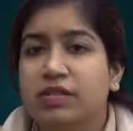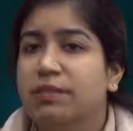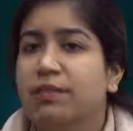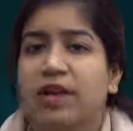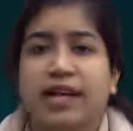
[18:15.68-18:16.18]

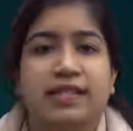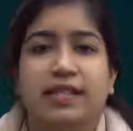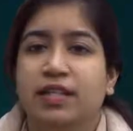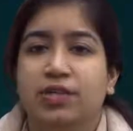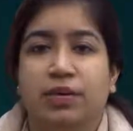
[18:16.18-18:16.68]

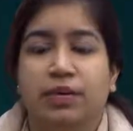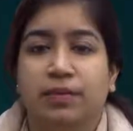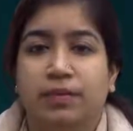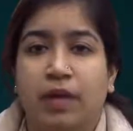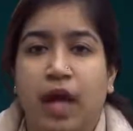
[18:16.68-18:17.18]
summarizing it all,
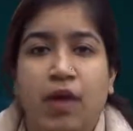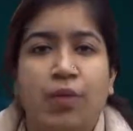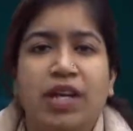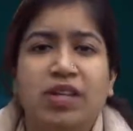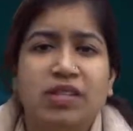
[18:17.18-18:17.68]

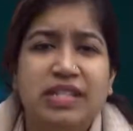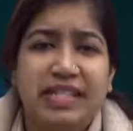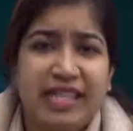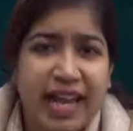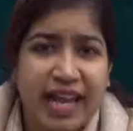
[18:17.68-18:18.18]
we cannot
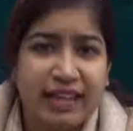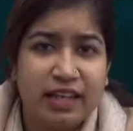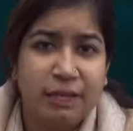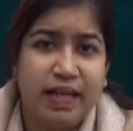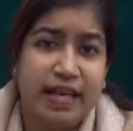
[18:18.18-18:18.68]
say
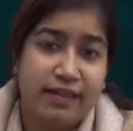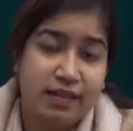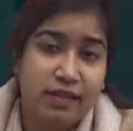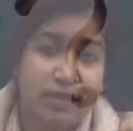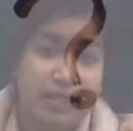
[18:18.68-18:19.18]
that being ethical